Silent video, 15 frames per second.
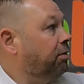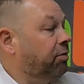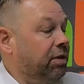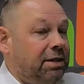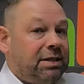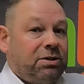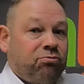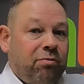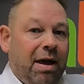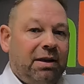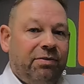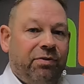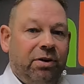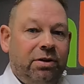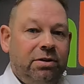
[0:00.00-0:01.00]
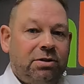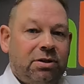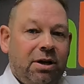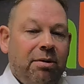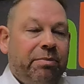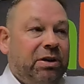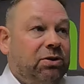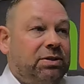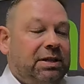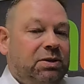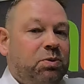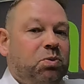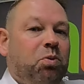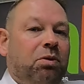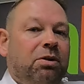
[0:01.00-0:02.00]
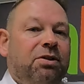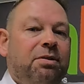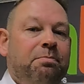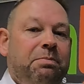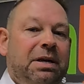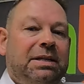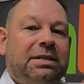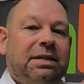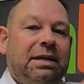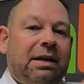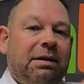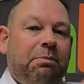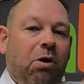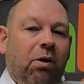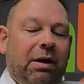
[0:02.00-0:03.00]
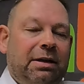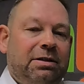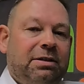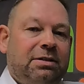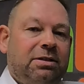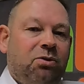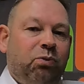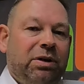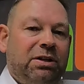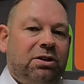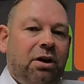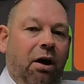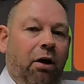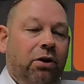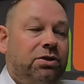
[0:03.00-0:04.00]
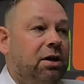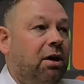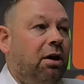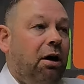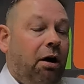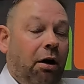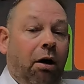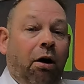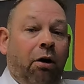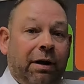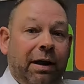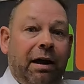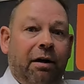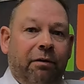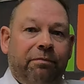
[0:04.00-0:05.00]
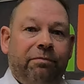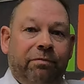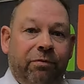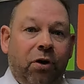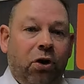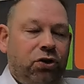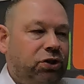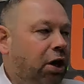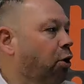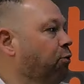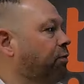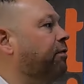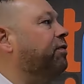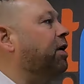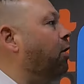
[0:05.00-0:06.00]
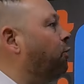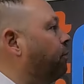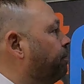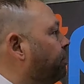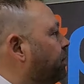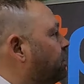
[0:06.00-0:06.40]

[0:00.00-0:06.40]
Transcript: this is relevant because this was one of the missing mileages that we got on our first overview.